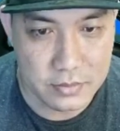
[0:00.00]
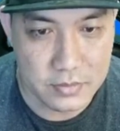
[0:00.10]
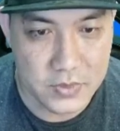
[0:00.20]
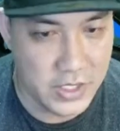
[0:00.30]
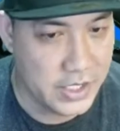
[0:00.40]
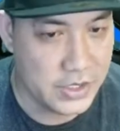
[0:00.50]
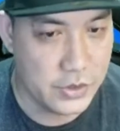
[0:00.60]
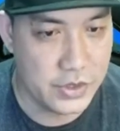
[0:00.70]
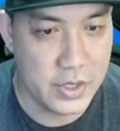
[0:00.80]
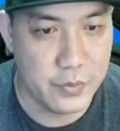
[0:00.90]
Yes,
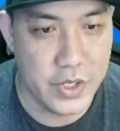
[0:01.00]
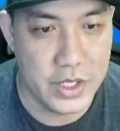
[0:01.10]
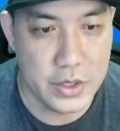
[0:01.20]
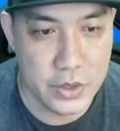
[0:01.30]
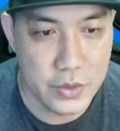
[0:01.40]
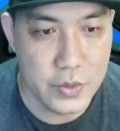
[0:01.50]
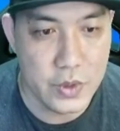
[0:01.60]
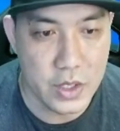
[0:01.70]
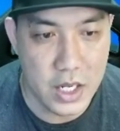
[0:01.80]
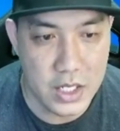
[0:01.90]
to separate 2
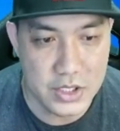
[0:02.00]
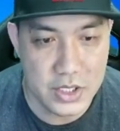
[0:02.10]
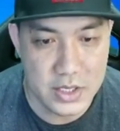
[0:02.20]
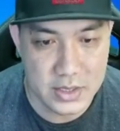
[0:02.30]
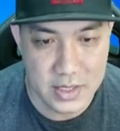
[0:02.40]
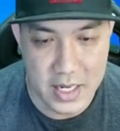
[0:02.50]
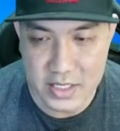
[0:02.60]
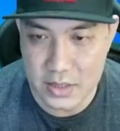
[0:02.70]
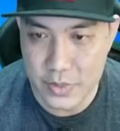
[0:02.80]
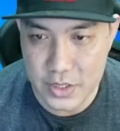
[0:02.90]
large
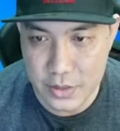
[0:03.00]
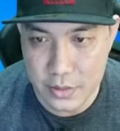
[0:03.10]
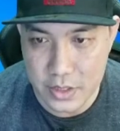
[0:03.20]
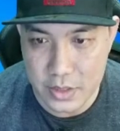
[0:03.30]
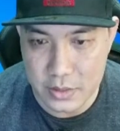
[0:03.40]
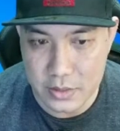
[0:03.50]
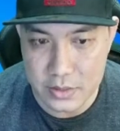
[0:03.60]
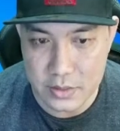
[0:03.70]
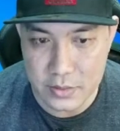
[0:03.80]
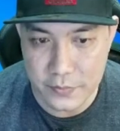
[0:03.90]
size materials.
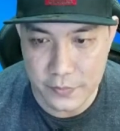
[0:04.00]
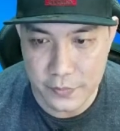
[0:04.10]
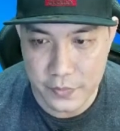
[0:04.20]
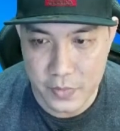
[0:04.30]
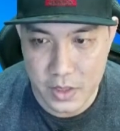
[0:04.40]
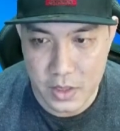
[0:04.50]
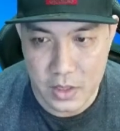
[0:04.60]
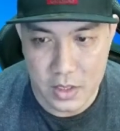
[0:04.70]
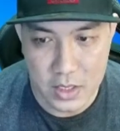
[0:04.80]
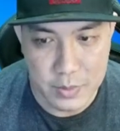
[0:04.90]

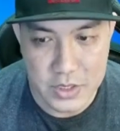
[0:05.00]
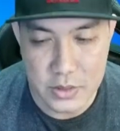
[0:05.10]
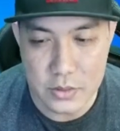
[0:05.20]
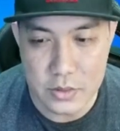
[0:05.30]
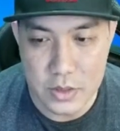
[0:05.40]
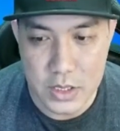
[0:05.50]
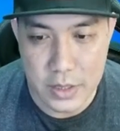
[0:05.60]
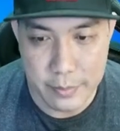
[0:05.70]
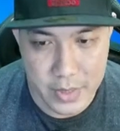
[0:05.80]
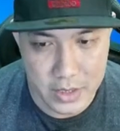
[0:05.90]
Number 2,
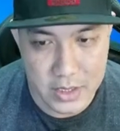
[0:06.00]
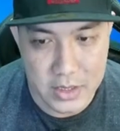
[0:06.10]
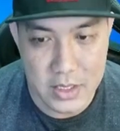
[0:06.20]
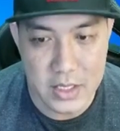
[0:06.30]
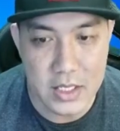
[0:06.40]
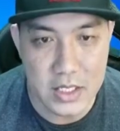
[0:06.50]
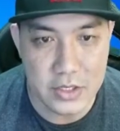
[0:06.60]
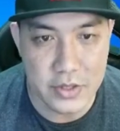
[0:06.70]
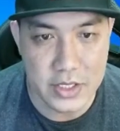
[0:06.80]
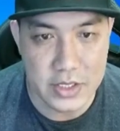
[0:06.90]
magnetic
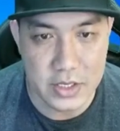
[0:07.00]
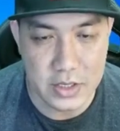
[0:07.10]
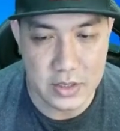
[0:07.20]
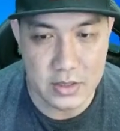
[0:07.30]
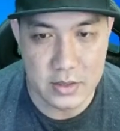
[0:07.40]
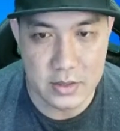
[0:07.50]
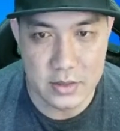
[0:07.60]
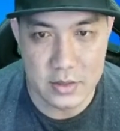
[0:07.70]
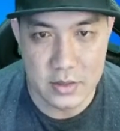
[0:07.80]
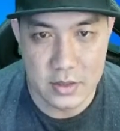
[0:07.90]

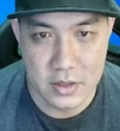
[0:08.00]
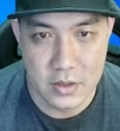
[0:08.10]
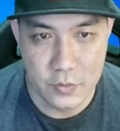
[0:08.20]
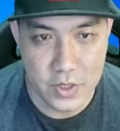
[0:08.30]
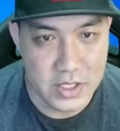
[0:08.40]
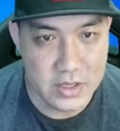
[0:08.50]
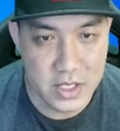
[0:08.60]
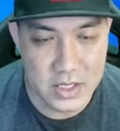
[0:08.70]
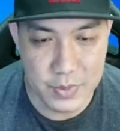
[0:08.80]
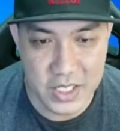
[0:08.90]
attraction. What is the
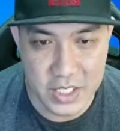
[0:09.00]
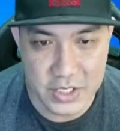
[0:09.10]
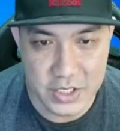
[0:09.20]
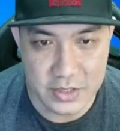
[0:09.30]
explanation?